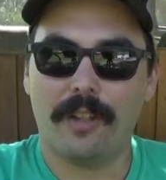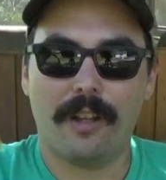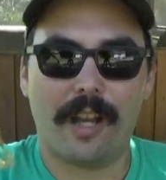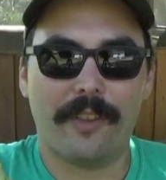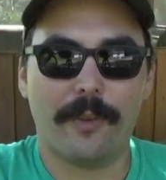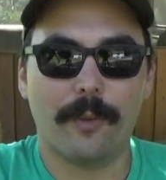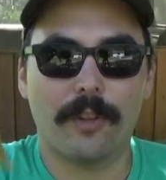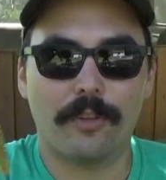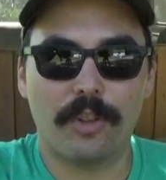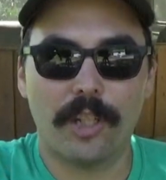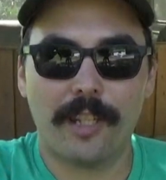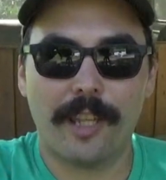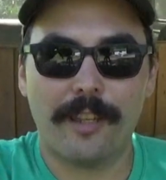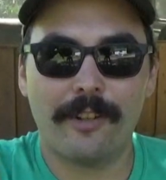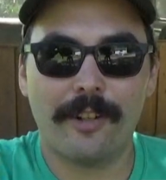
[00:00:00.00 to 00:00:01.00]
I threw a
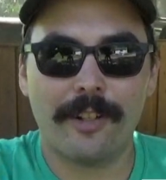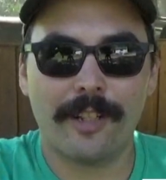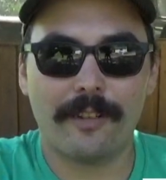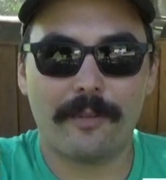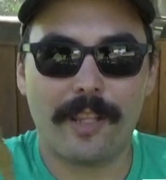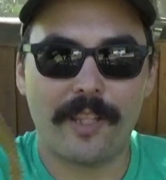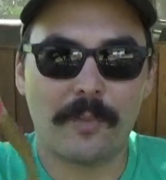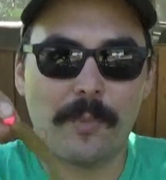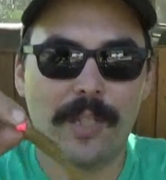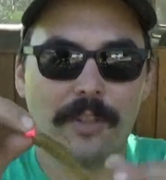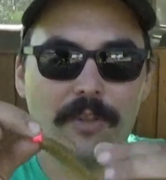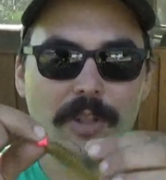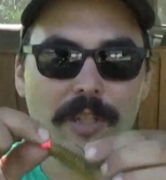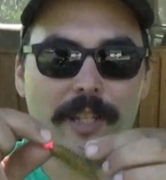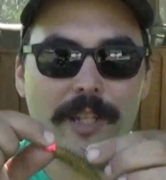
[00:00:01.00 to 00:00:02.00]
jig head on it, nice
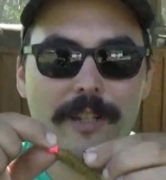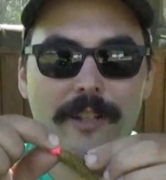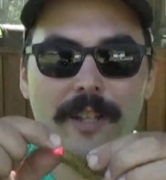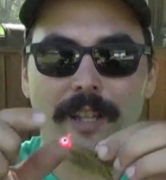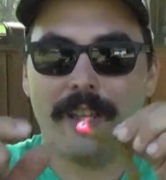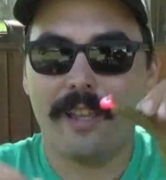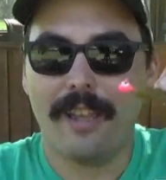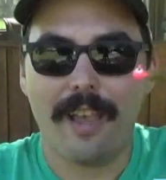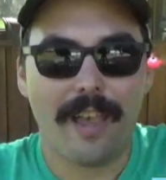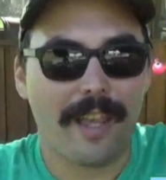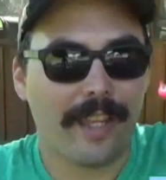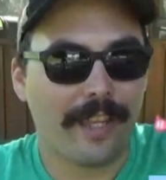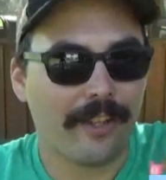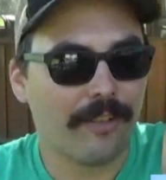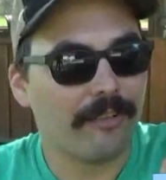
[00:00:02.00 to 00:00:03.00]
pink jig head,
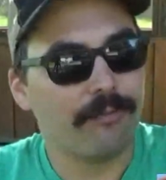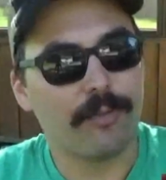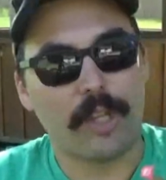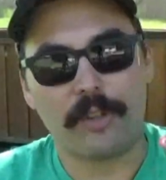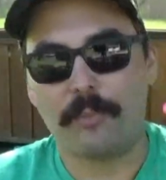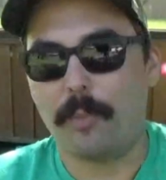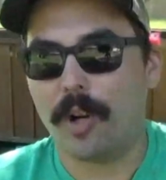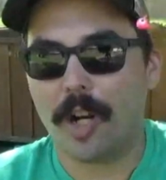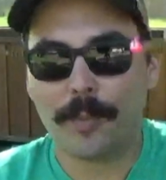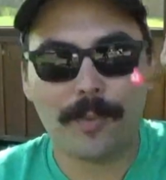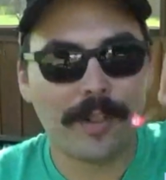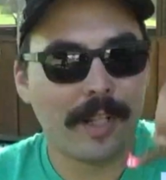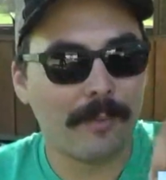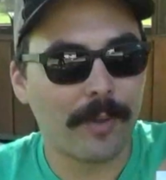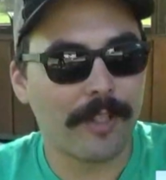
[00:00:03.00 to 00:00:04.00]
and just bobbed
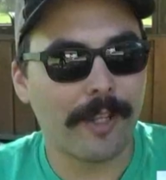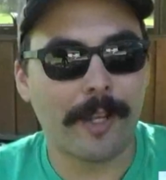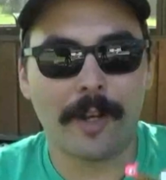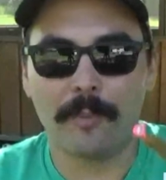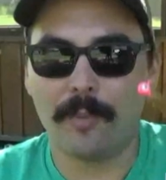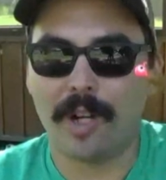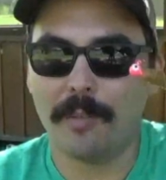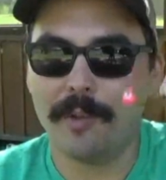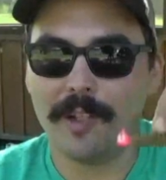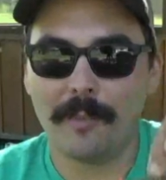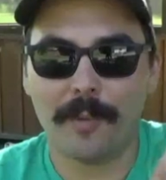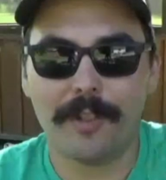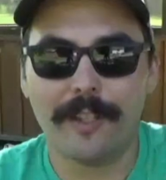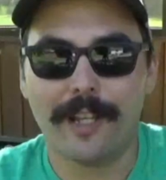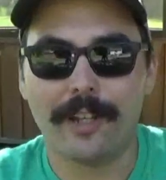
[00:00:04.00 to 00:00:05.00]
it up and
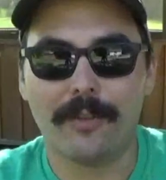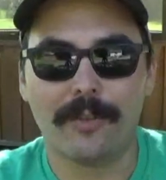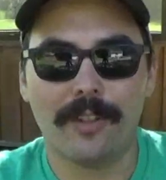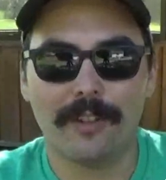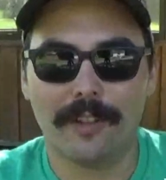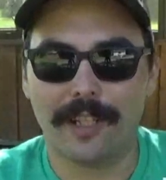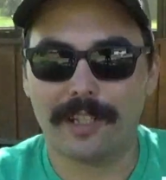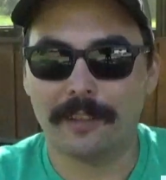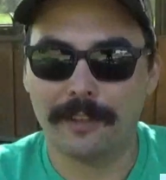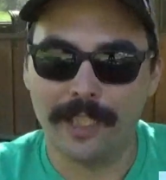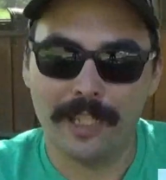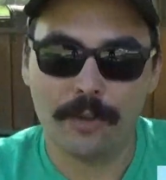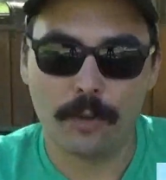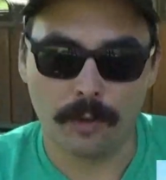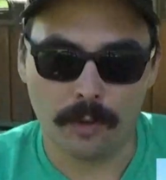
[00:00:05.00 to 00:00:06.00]
down like a
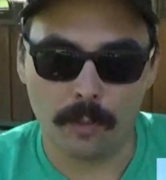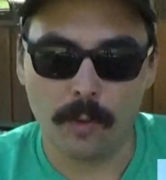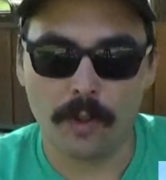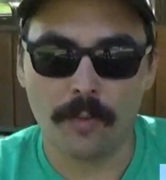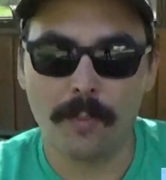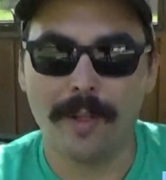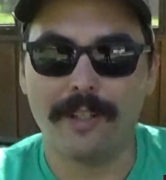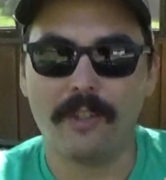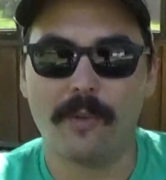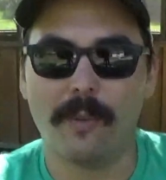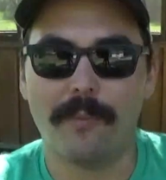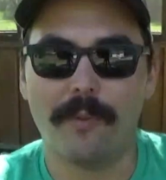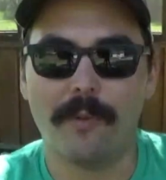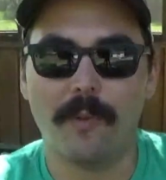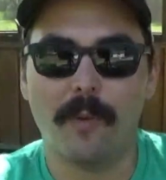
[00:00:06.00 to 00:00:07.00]
leech or a worm might
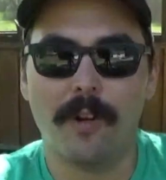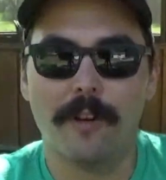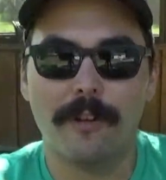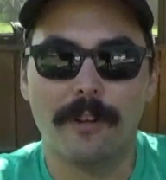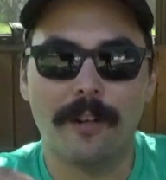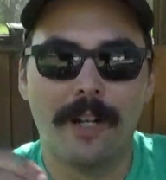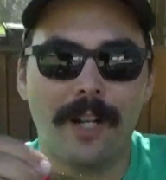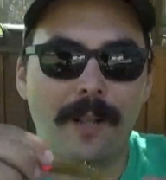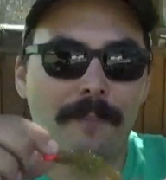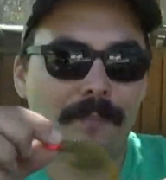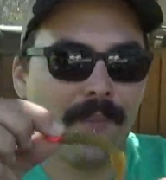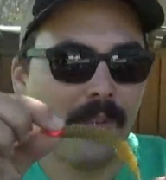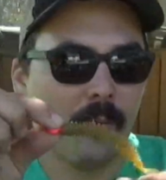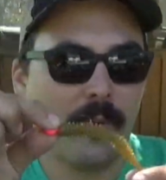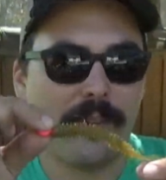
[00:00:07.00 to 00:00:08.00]
swim through the water.
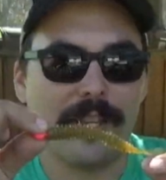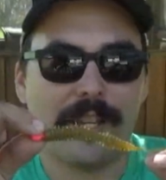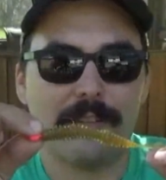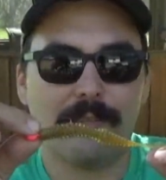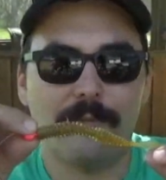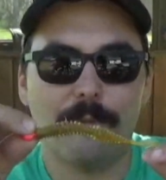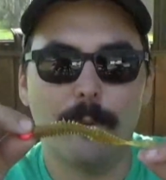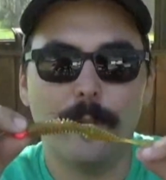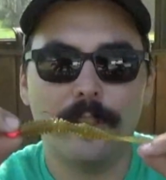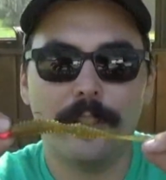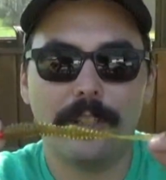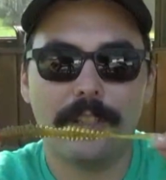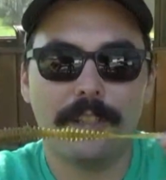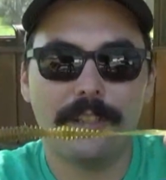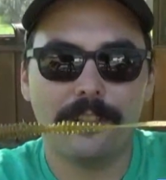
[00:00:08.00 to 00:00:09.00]
With that
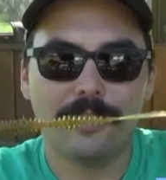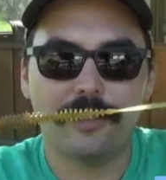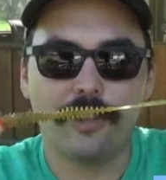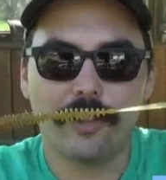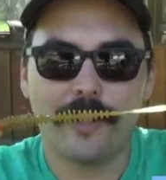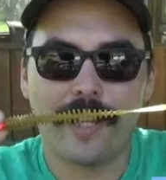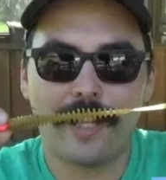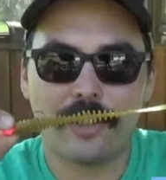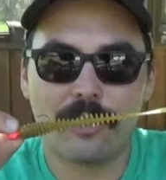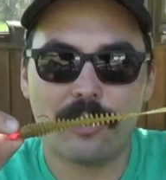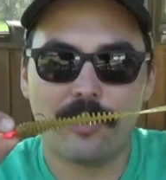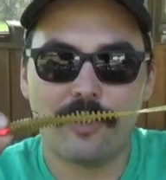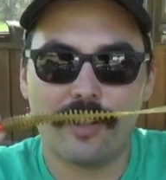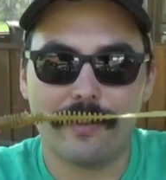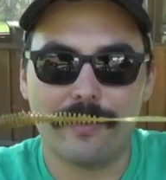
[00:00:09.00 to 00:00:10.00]
really good
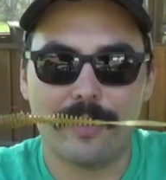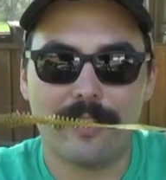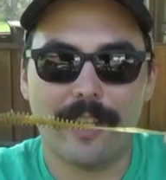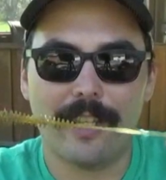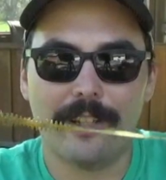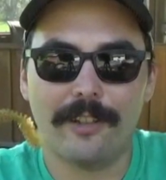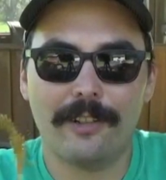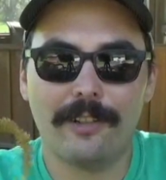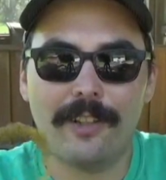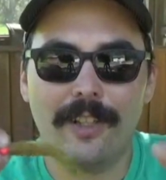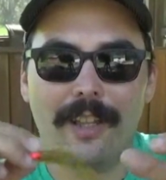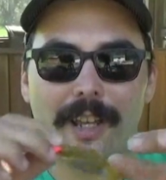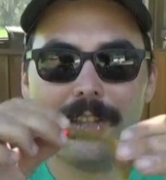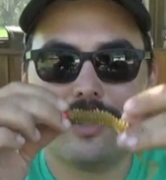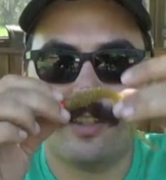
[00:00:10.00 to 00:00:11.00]
action of the tail
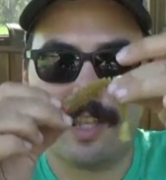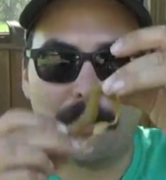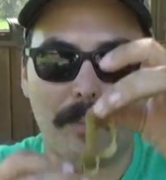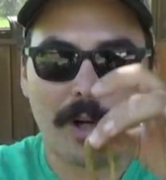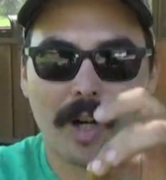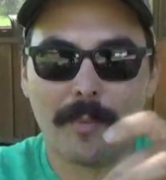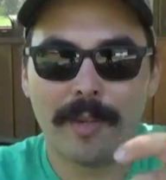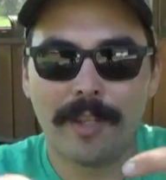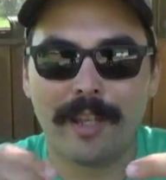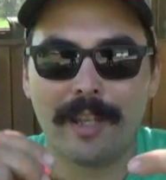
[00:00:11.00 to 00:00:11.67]
and then that bobbing